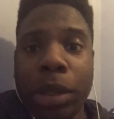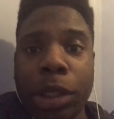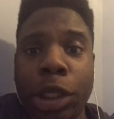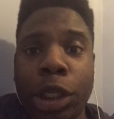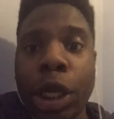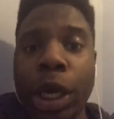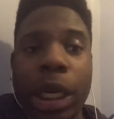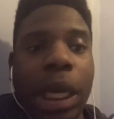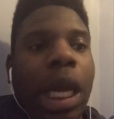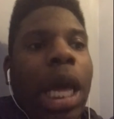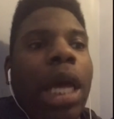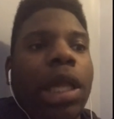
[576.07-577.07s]
this
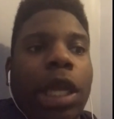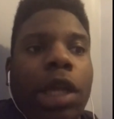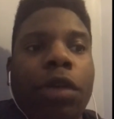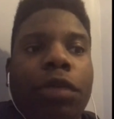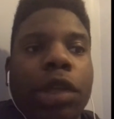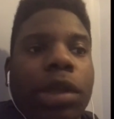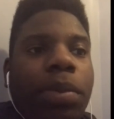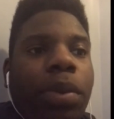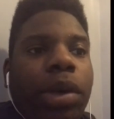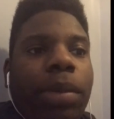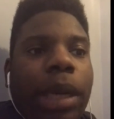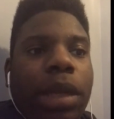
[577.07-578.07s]
journey. Thank you for
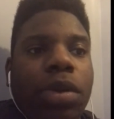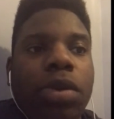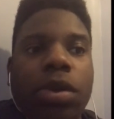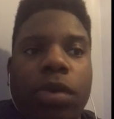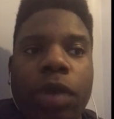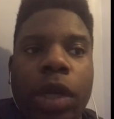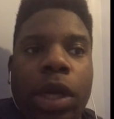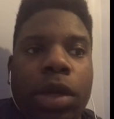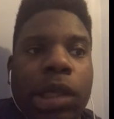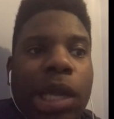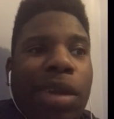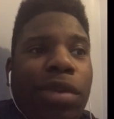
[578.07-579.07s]
supporting my YouTube
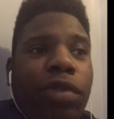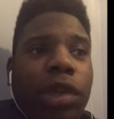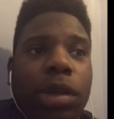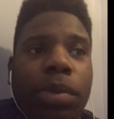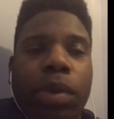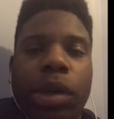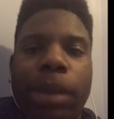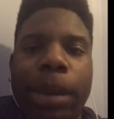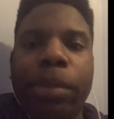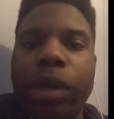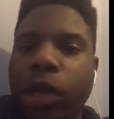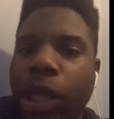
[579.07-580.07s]
videos. Thank you for supporting my
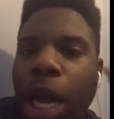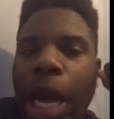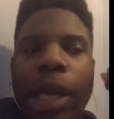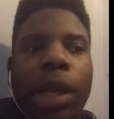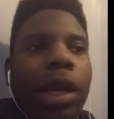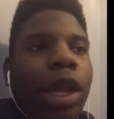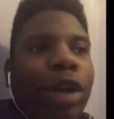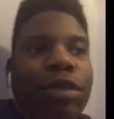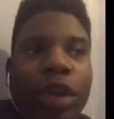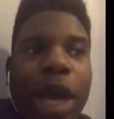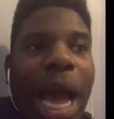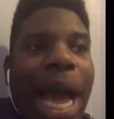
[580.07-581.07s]
music. I love
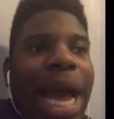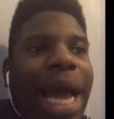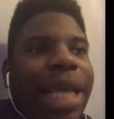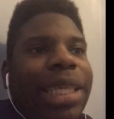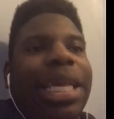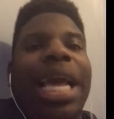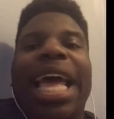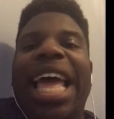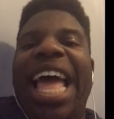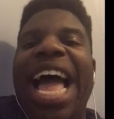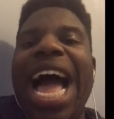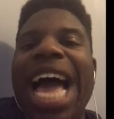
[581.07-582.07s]
you guys.
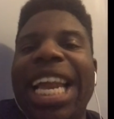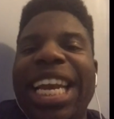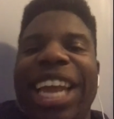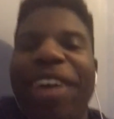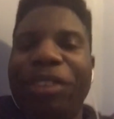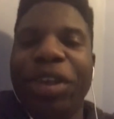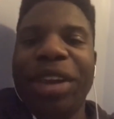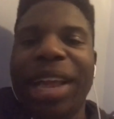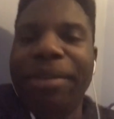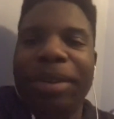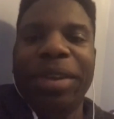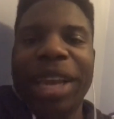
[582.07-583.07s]
I love you,
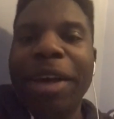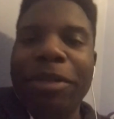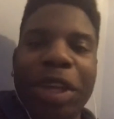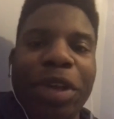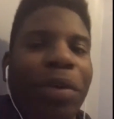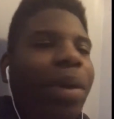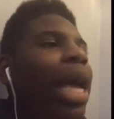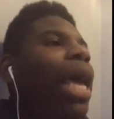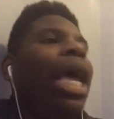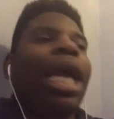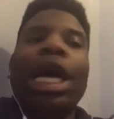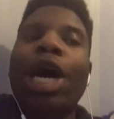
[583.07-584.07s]
love you, love you.
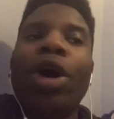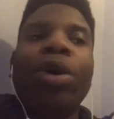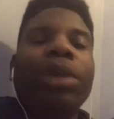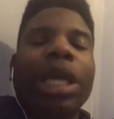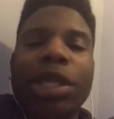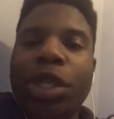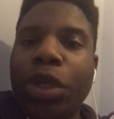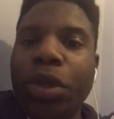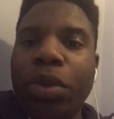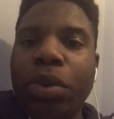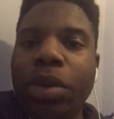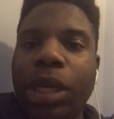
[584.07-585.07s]
And I hope that
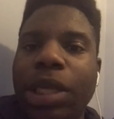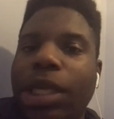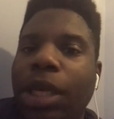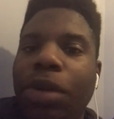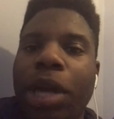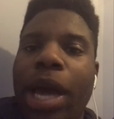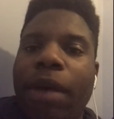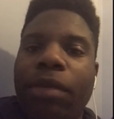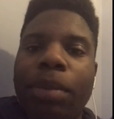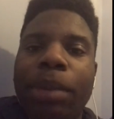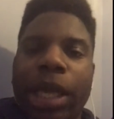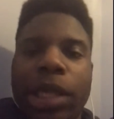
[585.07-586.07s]
you continue to have
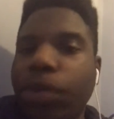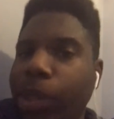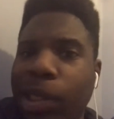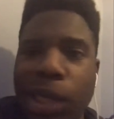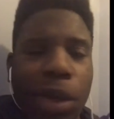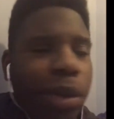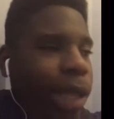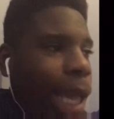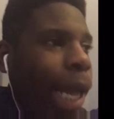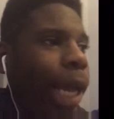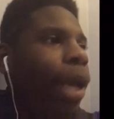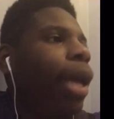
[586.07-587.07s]
a blessed rest of your
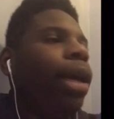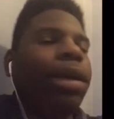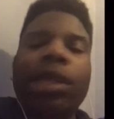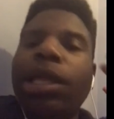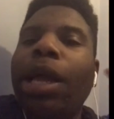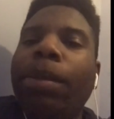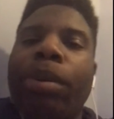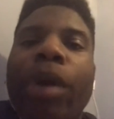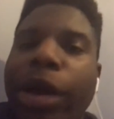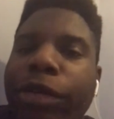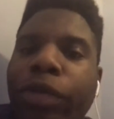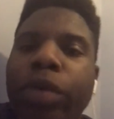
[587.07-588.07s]
day. Stay
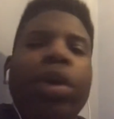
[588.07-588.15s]
prayerful.